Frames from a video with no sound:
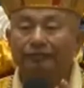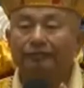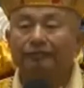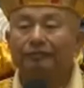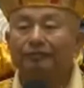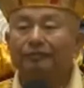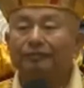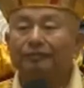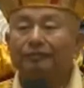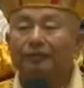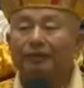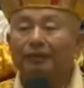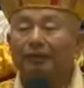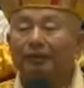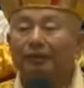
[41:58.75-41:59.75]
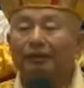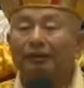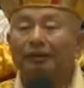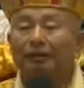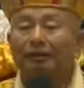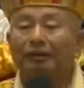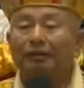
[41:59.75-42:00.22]
the spiritual
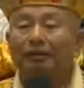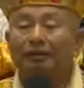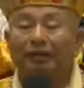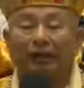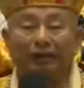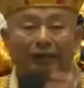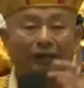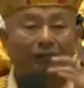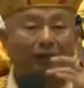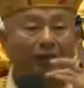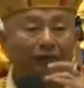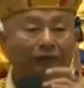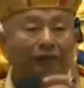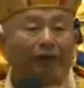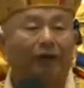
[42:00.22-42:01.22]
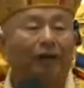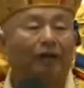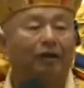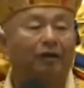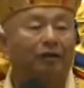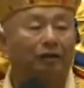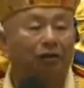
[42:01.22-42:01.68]
cultivator, the first basic
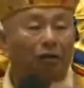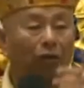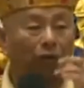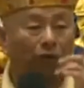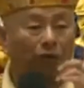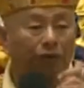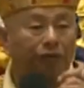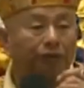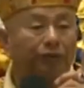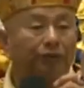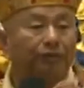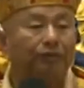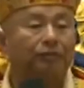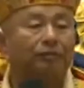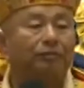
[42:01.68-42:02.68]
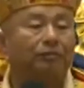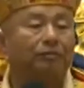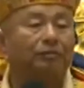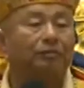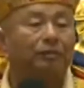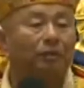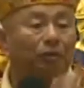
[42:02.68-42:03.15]

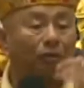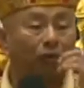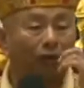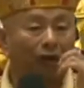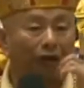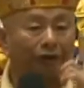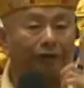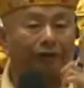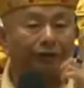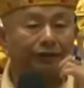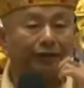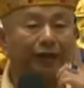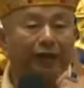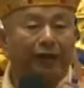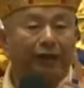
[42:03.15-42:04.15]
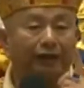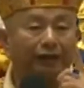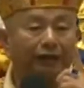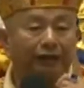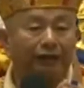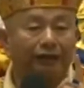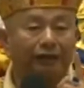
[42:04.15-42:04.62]
mastery of the great perfection.